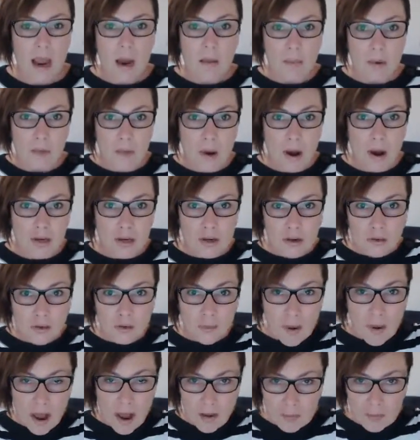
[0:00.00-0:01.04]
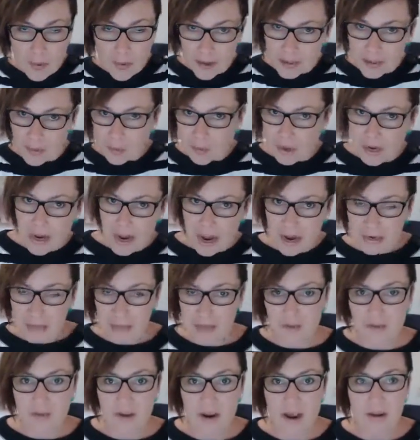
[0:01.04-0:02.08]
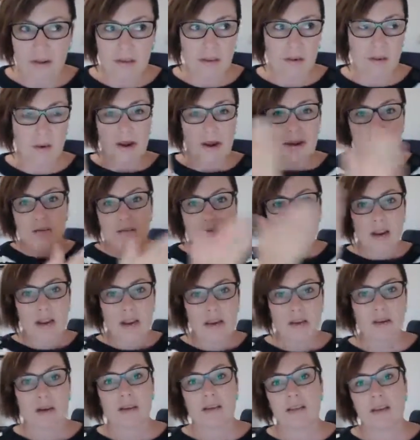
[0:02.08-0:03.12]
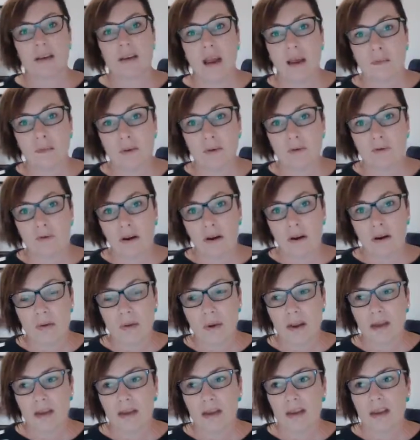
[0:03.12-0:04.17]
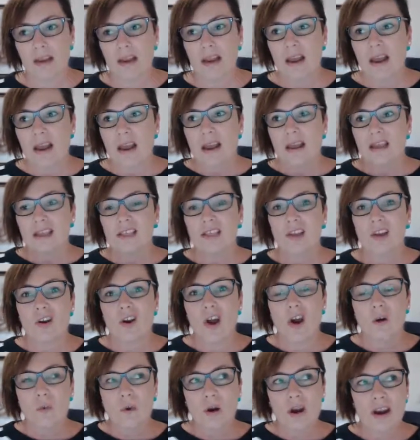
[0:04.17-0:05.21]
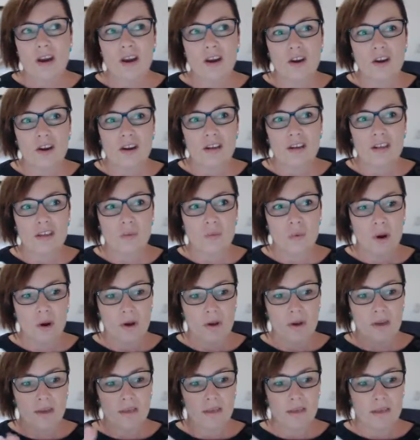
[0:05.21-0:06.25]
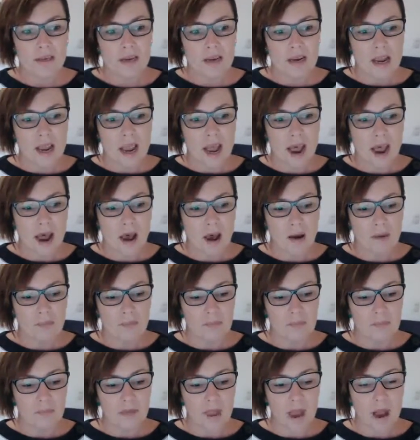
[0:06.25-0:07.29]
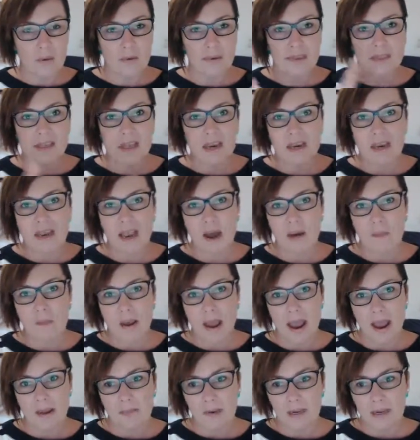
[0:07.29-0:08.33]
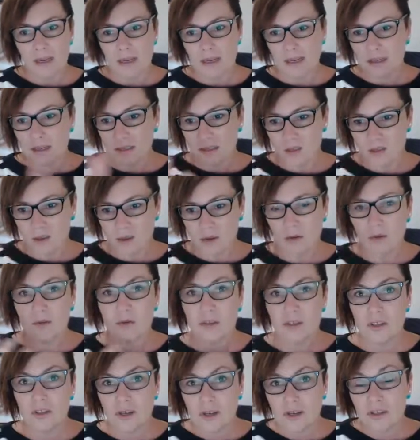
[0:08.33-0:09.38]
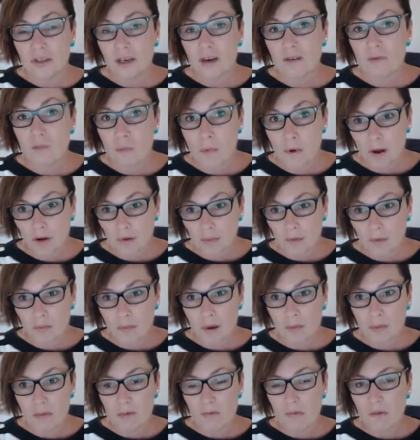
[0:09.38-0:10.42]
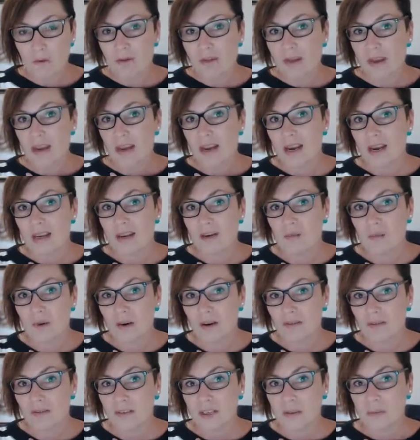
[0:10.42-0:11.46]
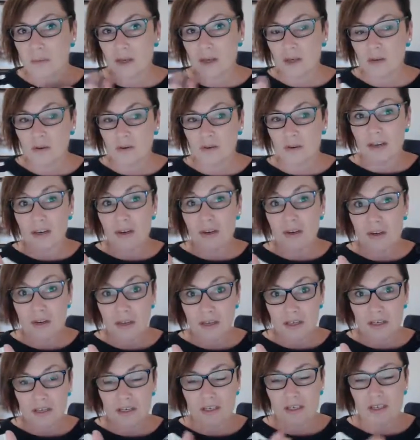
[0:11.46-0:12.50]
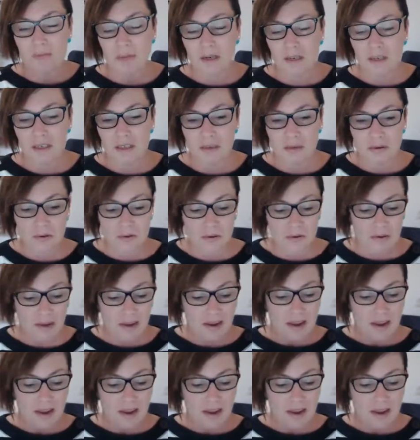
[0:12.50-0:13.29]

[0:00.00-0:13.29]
But my neural pathways are pretty active now, so I can recognize it and move very quickly. So what I noticed was I was sending out payment links to students that have worked with me before. They get a little bit of a special introduction to Money School.